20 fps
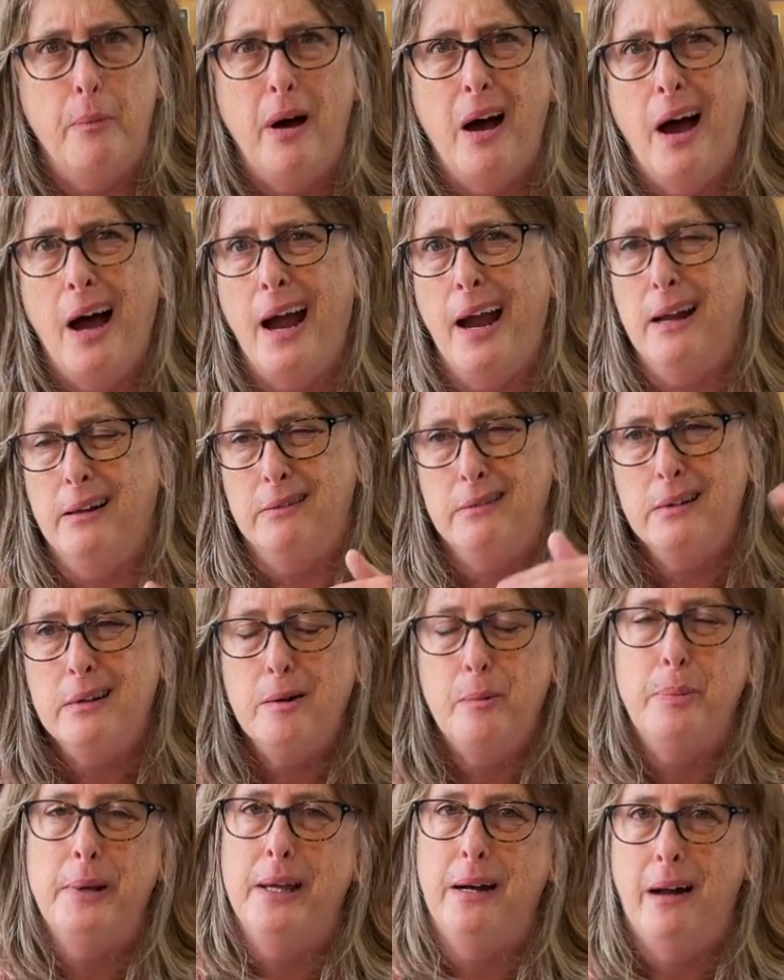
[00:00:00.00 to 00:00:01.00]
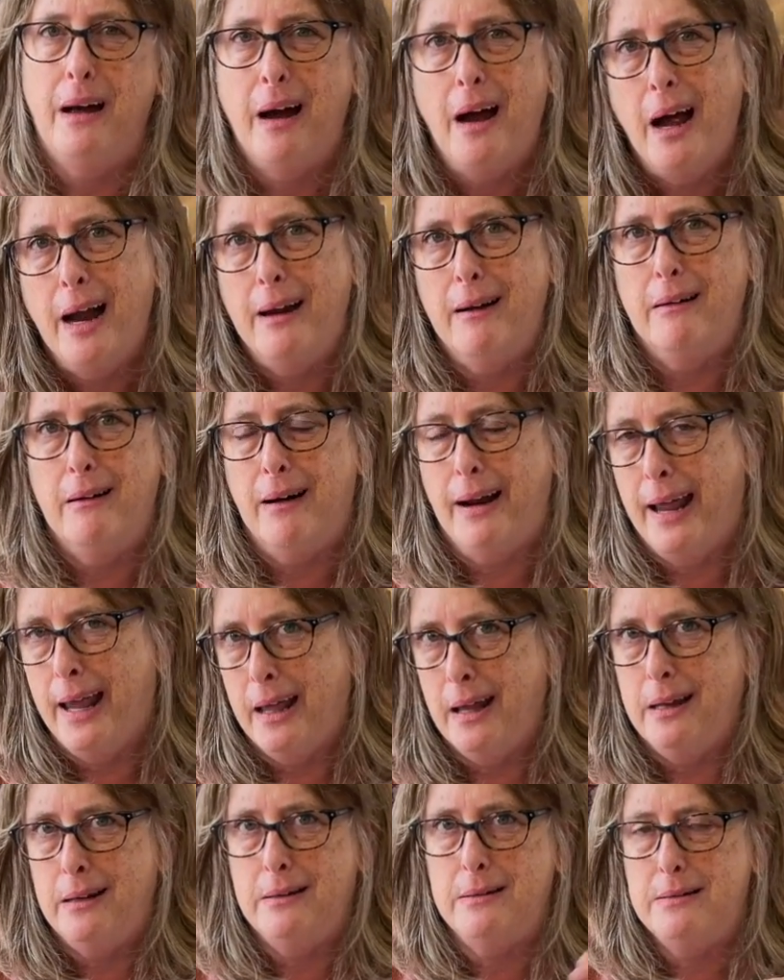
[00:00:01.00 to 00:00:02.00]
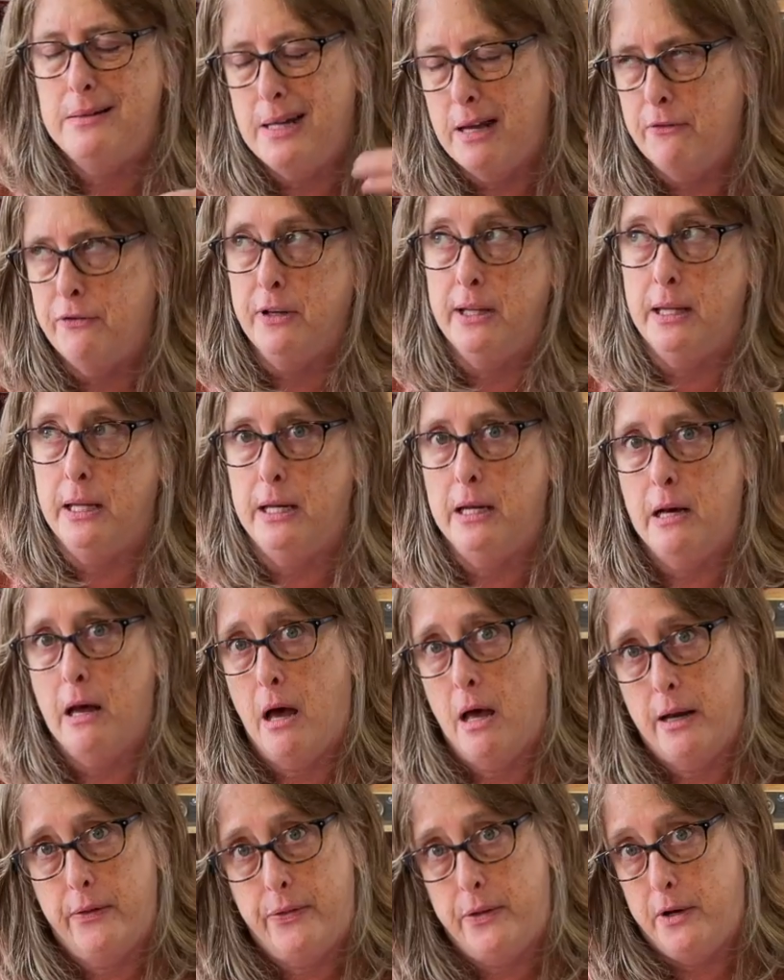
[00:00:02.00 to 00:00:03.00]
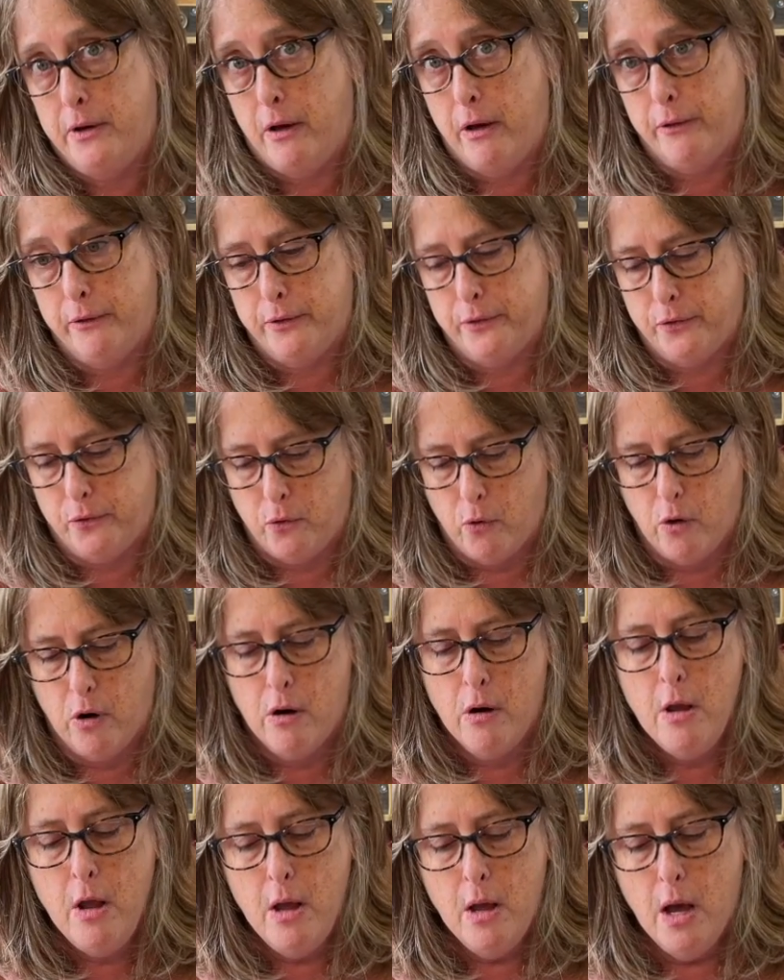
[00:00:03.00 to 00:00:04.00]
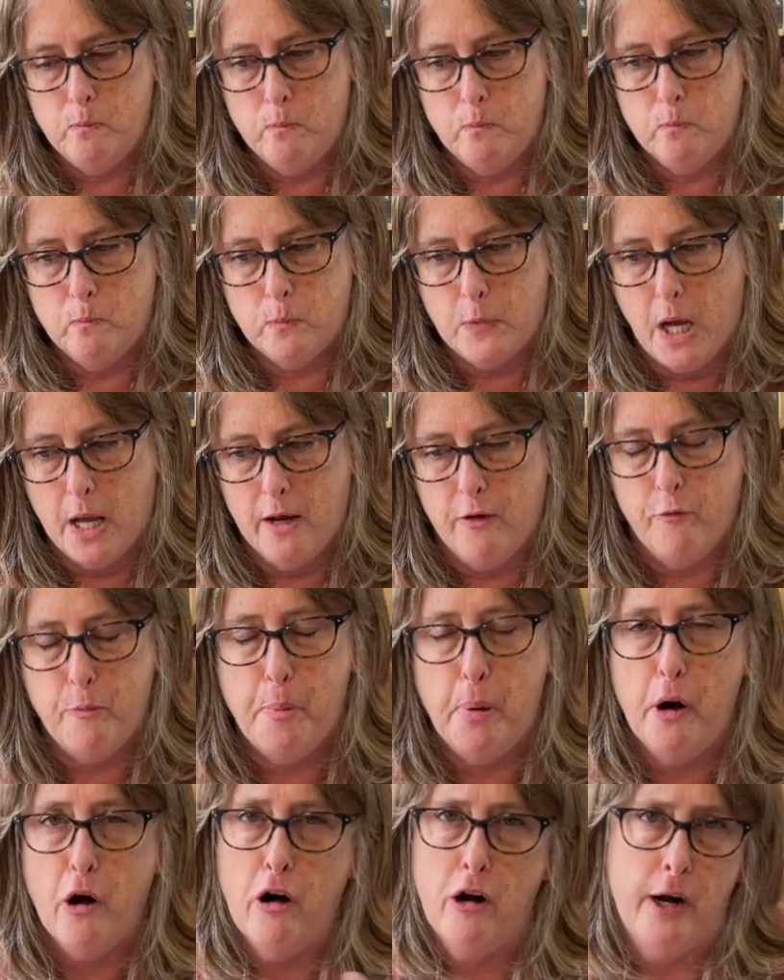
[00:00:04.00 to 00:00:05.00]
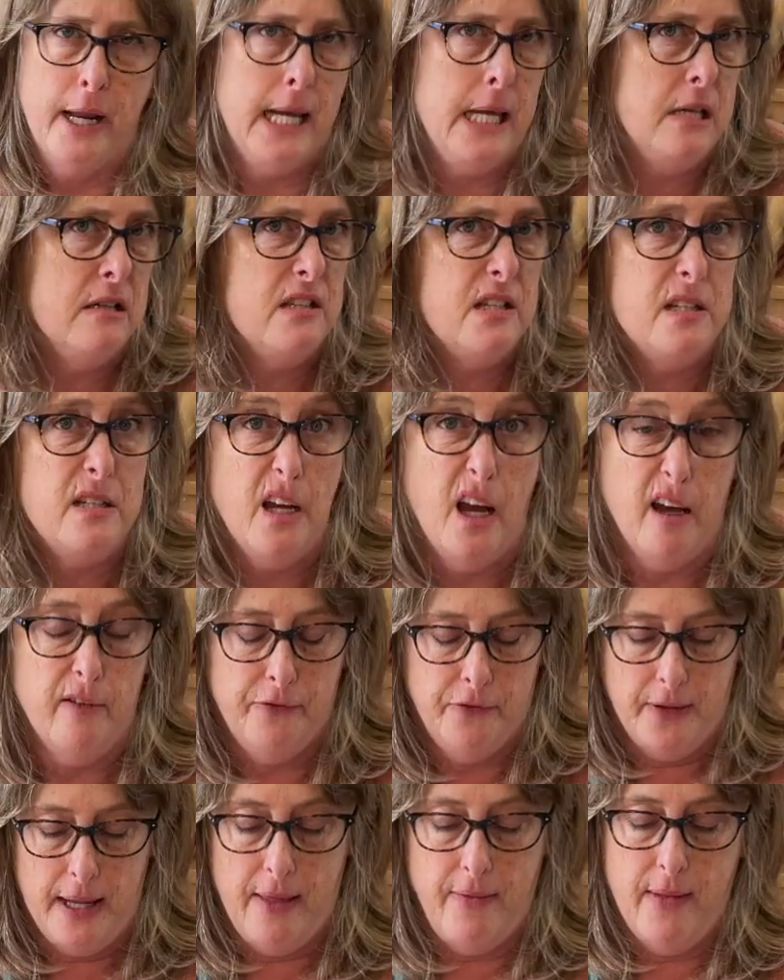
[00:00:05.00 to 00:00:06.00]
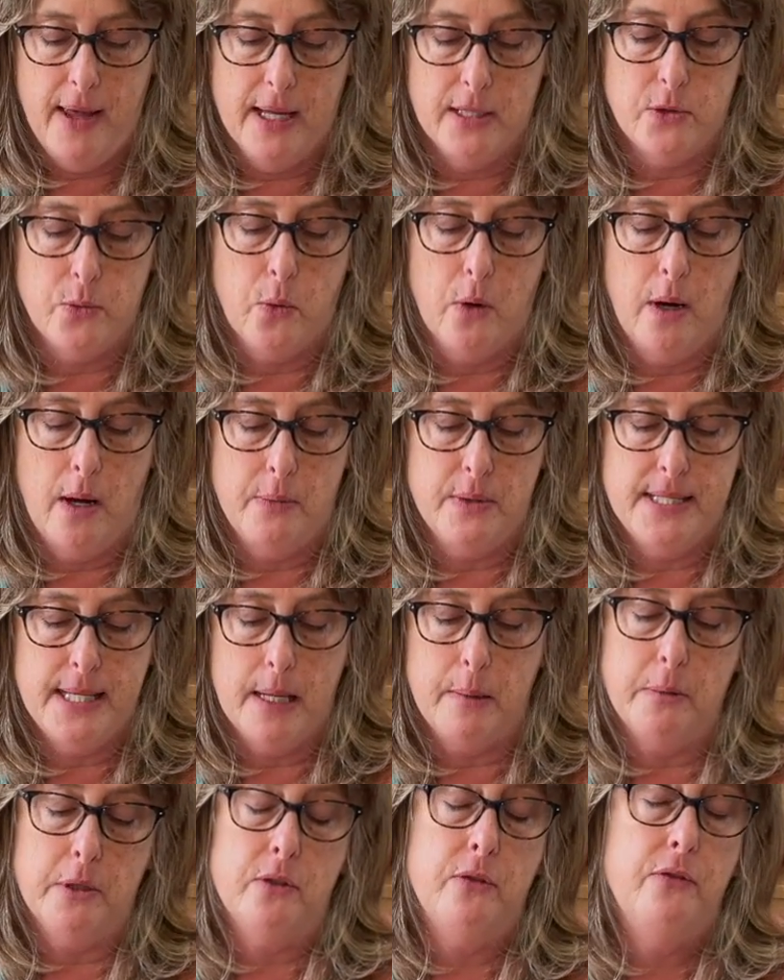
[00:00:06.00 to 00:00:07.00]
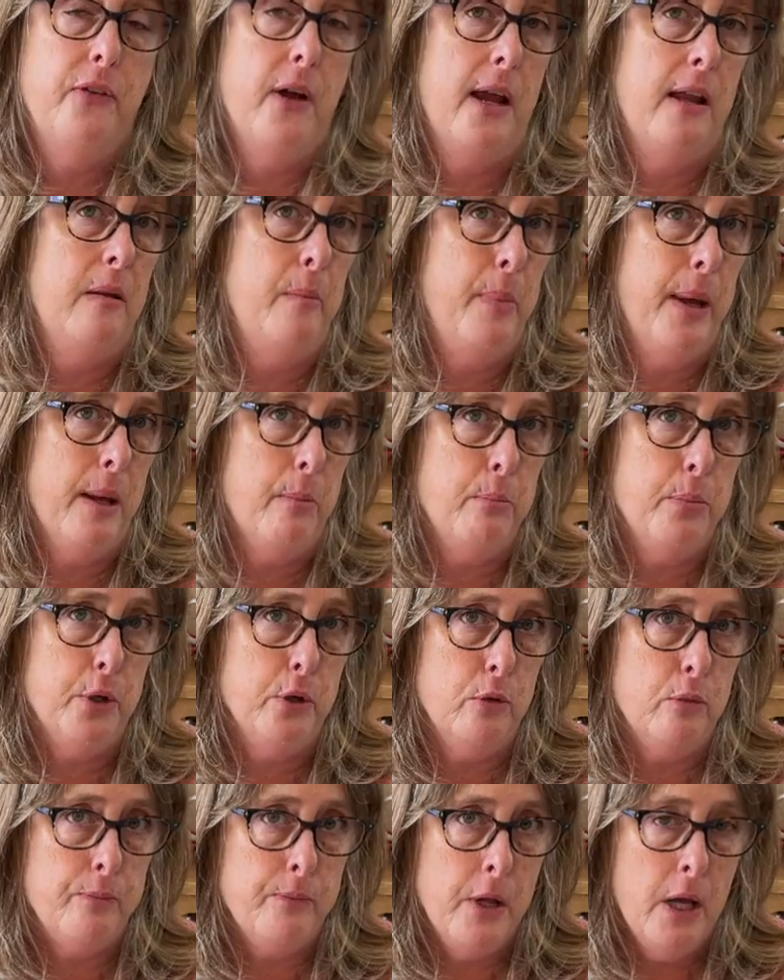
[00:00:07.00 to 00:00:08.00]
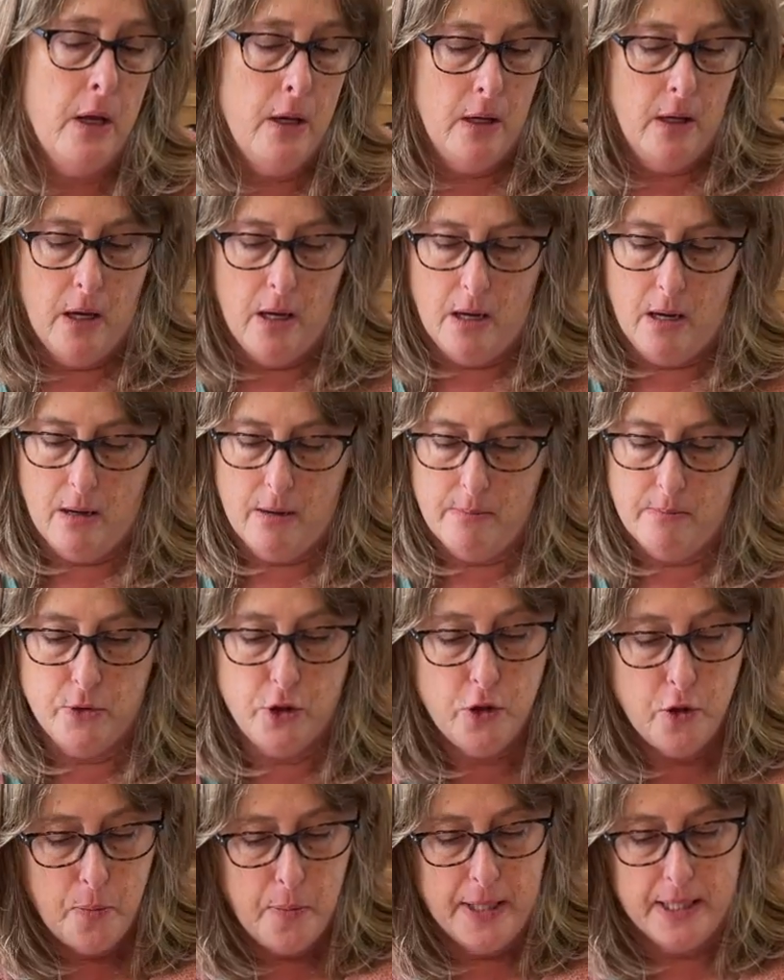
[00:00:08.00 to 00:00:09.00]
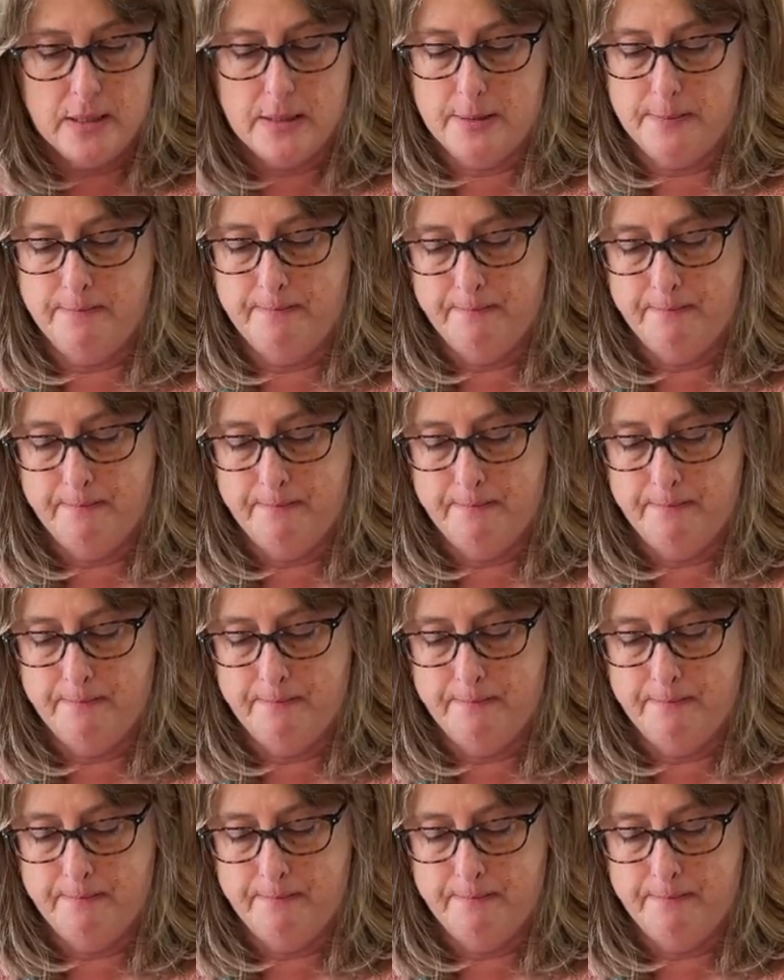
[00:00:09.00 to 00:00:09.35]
a little bit higher end, definitely not at the dollar store, kind of party stuff. And that's where I was able to find the bamboo toothpicks.